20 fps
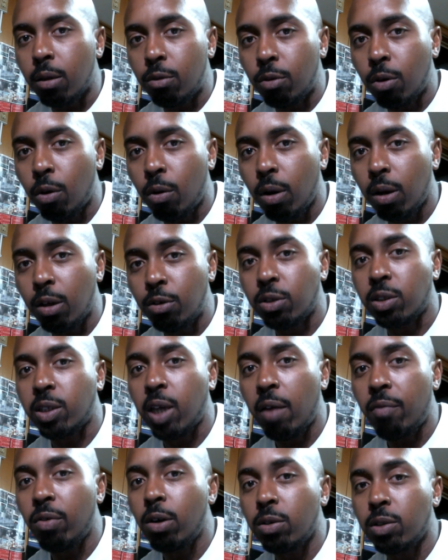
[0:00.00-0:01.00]
You know, you're
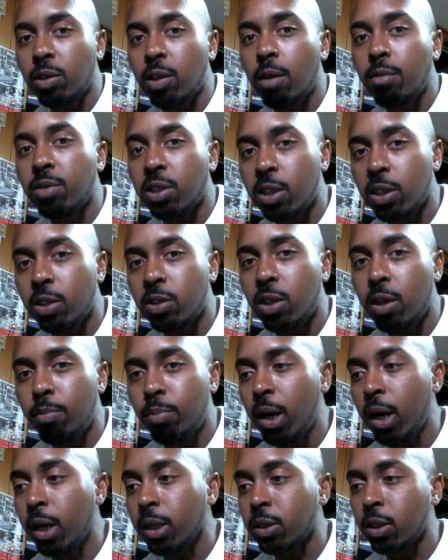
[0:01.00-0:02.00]
saving yourself
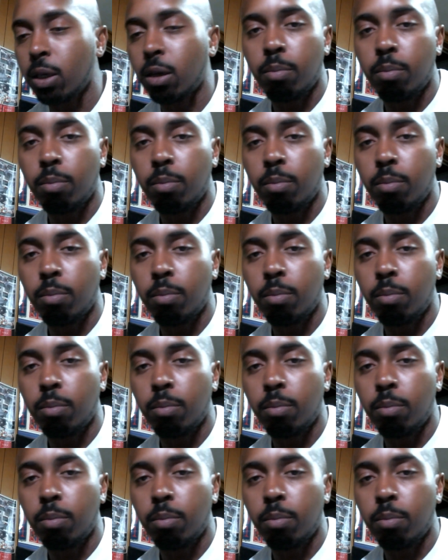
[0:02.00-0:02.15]
$60 in